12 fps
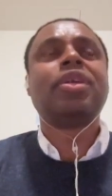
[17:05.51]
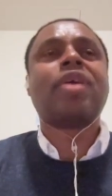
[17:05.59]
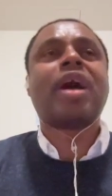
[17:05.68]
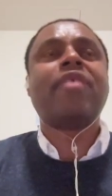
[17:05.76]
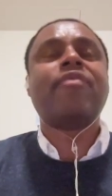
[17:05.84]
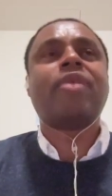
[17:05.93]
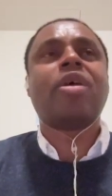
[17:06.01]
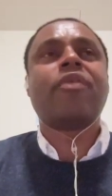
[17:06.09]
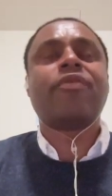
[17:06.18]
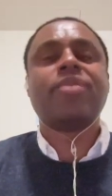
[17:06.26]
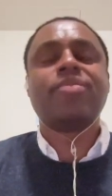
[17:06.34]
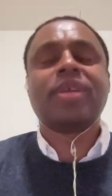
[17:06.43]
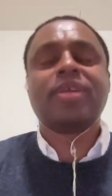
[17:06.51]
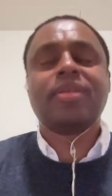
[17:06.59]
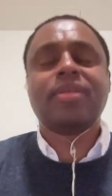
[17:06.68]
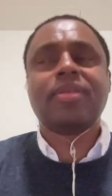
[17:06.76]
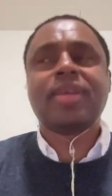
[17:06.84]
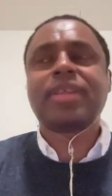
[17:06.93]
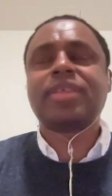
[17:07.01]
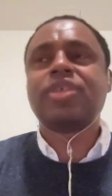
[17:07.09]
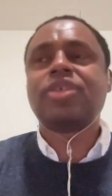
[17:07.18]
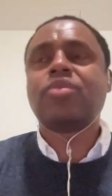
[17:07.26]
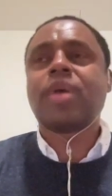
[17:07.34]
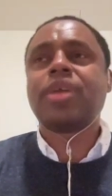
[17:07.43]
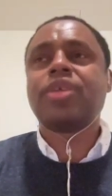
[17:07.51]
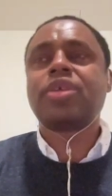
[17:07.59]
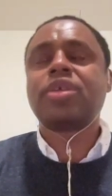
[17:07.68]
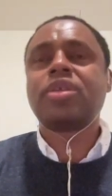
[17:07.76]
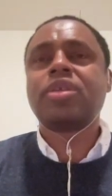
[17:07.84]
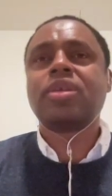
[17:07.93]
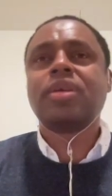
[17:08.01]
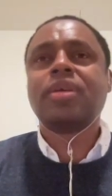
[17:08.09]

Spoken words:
I've often been in that situation,